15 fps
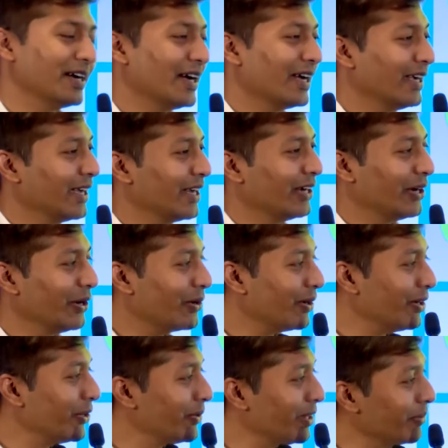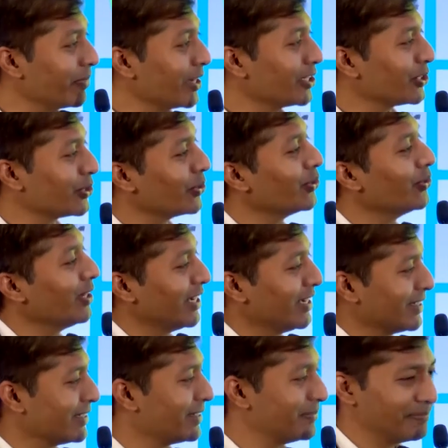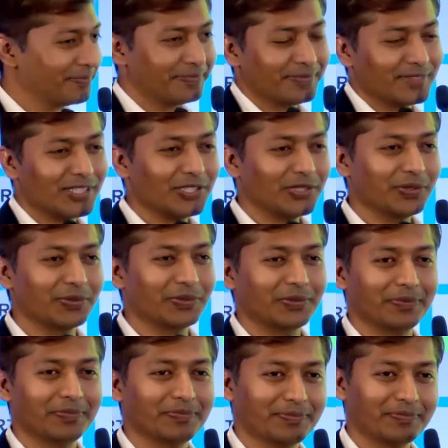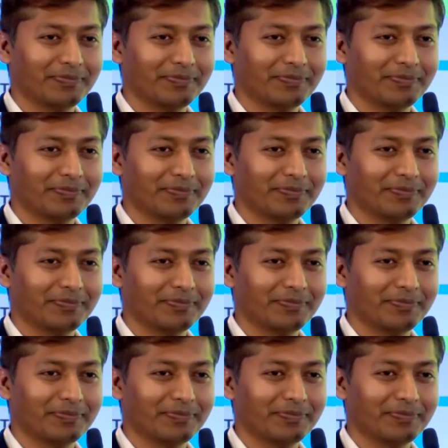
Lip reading: I can recall during my school days, just to